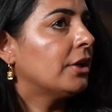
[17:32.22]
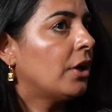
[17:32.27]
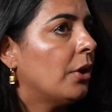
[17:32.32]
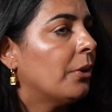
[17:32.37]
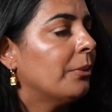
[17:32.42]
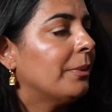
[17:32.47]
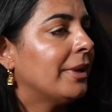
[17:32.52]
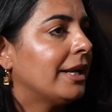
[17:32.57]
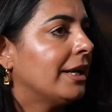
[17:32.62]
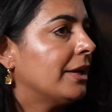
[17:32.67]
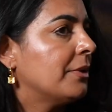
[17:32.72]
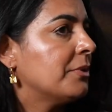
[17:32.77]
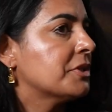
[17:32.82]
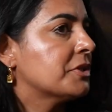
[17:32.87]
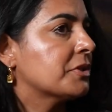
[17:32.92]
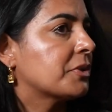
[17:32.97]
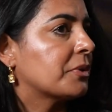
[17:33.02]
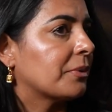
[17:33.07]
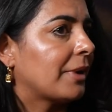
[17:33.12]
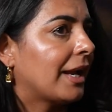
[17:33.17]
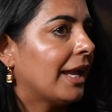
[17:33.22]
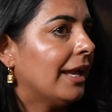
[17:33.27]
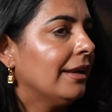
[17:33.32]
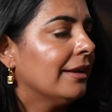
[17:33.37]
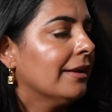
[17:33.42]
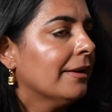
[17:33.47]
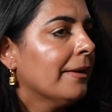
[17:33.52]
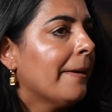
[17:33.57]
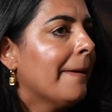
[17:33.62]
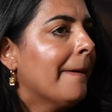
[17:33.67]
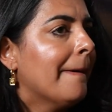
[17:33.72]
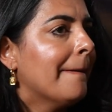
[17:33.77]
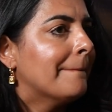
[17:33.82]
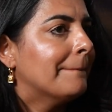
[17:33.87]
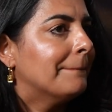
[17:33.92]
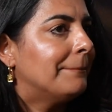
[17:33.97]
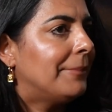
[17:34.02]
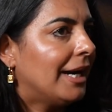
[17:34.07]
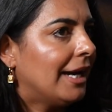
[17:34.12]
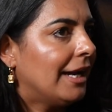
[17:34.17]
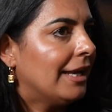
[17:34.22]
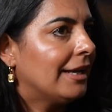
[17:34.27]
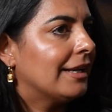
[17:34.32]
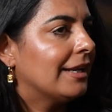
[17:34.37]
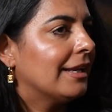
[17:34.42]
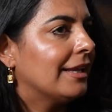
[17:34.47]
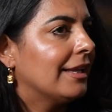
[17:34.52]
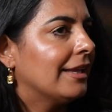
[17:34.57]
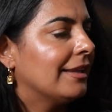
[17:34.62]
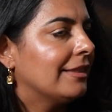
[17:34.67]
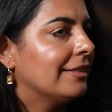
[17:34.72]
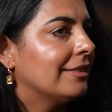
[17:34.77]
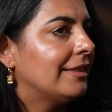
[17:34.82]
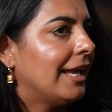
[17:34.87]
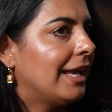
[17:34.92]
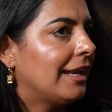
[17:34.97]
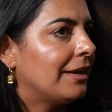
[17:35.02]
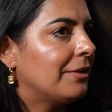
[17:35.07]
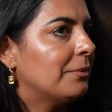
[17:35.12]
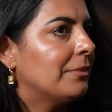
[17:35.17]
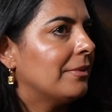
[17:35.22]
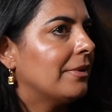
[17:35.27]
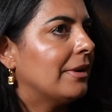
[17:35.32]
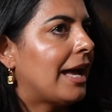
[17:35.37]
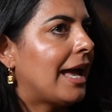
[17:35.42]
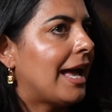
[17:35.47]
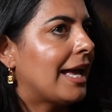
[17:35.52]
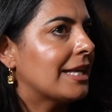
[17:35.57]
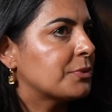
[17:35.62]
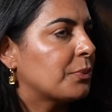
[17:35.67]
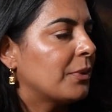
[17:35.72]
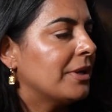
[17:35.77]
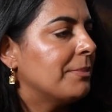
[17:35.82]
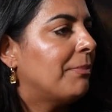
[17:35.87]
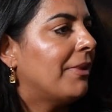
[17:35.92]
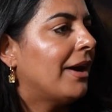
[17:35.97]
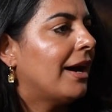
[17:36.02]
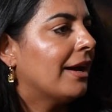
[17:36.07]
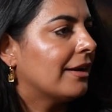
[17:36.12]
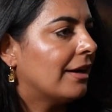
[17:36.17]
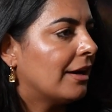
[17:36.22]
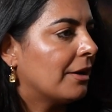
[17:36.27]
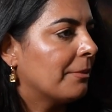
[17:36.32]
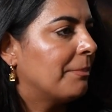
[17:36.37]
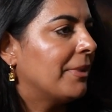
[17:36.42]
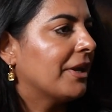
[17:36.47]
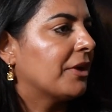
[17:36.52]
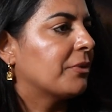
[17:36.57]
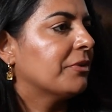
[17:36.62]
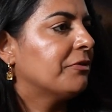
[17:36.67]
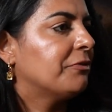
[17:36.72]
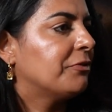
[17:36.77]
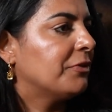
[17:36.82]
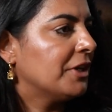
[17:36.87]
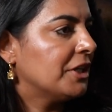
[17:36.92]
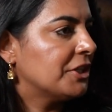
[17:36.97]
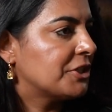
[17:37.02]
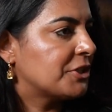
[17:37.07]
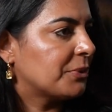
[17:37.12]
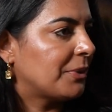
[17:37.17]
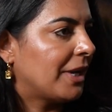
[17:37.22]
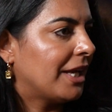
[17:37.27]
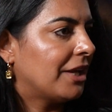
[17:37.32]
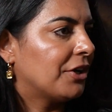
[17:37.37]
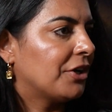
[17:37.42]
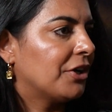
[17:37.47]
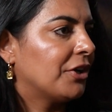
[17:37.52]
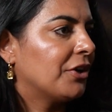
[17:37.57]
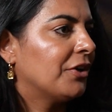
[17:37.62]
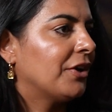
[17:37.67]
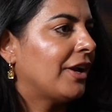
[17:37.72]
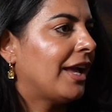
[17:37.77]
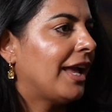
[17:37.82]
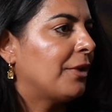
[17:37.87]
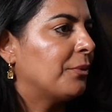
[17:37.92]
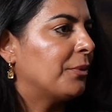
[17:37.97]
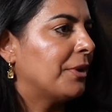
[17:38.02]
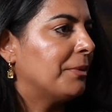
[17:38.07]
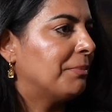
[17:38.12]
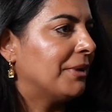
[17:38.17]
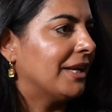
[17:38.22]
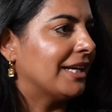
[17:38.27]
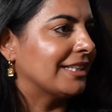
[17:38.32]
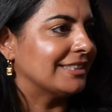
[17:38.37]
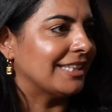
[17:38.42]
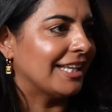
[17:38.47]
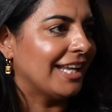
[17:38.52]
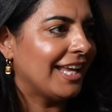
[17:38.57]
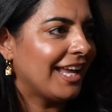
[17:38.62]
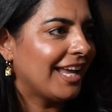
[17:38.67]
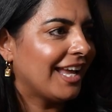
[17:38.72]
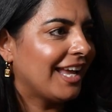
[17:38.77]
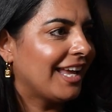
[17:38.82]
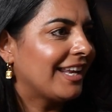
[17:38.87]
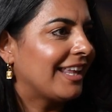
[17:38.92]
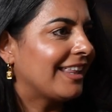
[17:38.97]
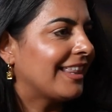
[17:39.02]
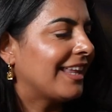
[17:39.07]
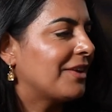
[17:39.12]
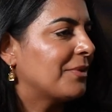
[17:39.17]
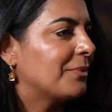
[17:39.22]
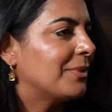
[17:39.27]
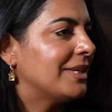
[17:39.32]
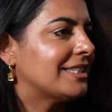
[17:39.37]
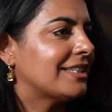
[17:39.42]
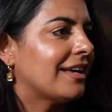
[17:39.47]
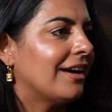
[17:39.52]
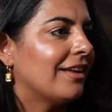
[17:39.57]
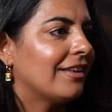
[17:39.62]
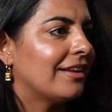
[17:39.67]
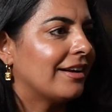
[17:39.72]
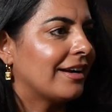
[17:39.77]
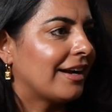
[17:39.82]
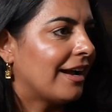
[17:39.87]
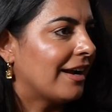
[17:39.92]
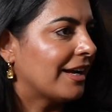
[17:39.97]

COVID and it was great. But then as we bought our big refrigerator and we plugged it in, and then we saw